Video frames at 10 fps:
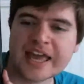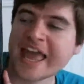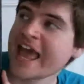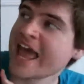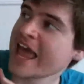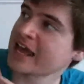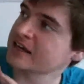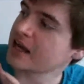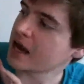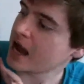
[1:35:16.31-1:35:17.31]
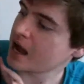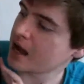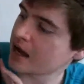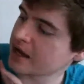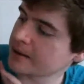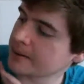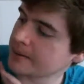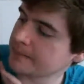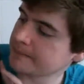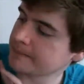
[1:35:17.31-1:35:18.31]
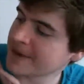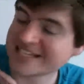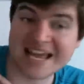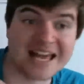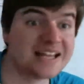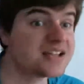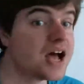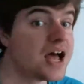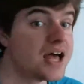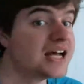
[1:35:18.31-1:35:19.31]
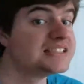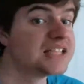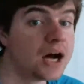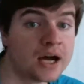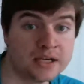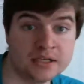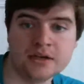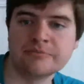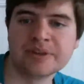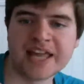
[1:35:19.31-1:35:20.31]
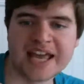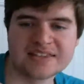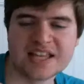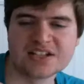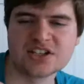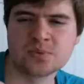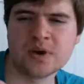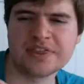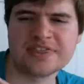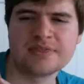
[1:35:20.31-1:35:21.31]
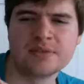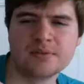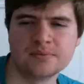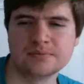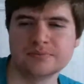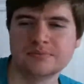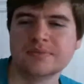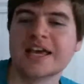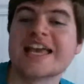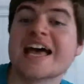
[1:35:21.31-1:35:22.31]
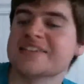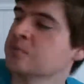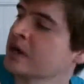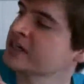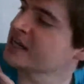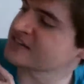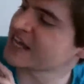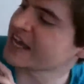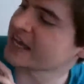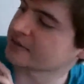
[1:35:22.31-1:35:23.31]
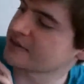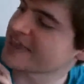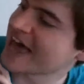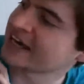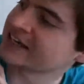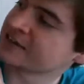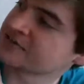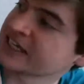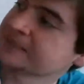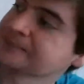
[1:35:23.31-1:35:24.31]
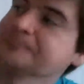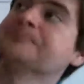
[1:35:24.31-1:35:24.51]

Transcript: And my dad has got a ton of blades. That's just what, yes, one does say that nifty.